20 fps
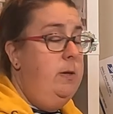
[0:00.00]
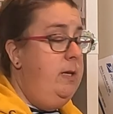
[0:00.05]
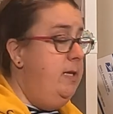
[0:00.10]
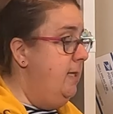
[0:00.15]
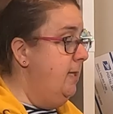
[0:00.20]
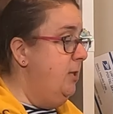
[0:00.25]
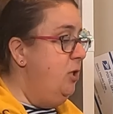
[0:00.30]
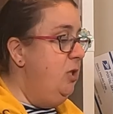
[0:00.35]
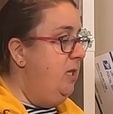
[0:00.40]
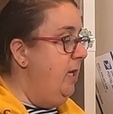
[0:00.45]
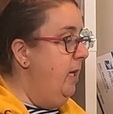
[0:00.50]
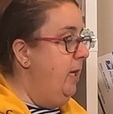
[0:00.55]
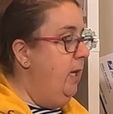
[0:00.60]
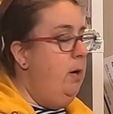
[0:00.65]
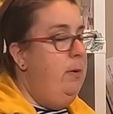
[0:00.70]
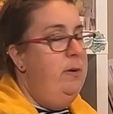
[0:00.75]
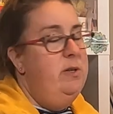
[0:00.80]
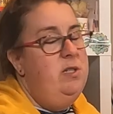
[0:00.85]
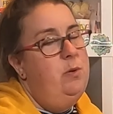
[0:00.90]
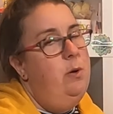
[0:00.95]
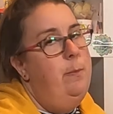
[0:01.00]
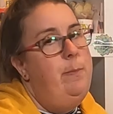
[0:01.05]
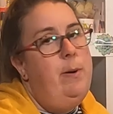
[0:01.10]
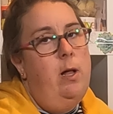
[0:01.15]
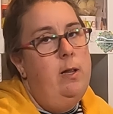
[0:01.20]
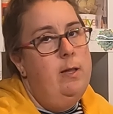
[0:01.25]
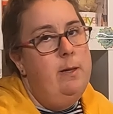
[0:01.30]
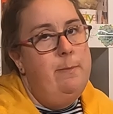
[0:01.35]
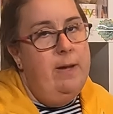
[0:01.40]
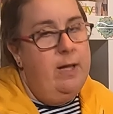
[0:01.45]
So this is just going to go into a
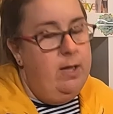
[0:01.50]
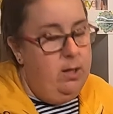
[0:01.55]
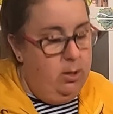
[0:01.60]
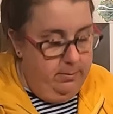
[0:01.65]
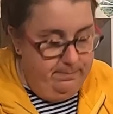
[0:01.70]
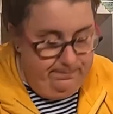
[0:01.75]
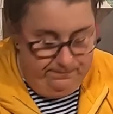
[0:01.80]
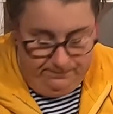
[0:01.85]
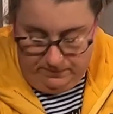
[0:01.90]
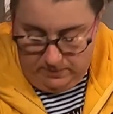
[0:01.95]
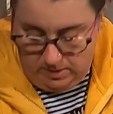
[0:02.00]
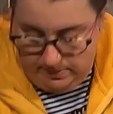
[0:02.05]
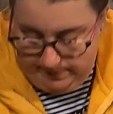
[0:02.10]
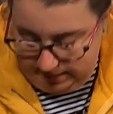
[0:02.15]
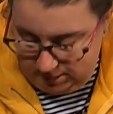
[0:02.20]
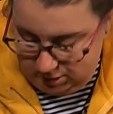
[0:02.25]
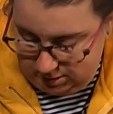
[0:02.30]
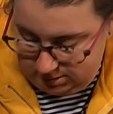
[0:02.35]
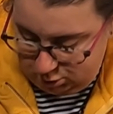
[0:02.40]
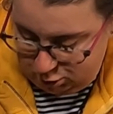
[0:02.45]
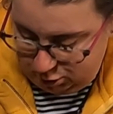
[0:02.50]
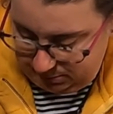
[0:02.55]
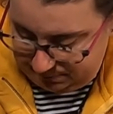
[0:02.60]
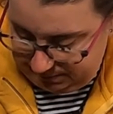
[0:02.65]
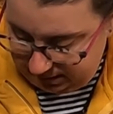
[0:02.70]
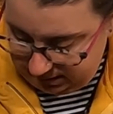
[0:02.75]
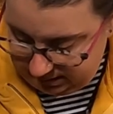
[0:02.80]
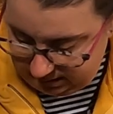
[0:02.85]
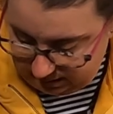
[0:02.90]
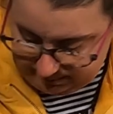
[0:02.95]
poly mailer to make shipping